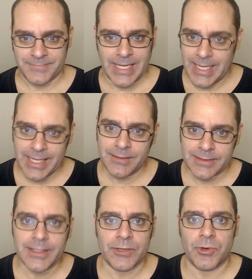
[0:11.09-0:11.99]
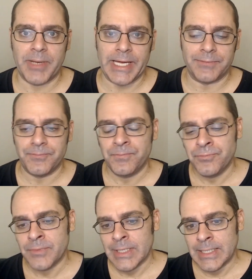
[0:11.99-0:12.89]
I don't think you're a man.
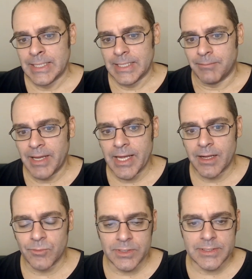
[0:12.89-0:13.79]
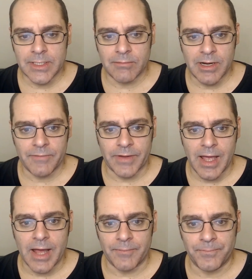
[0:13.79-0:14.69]
Man wouldn't stick around for that.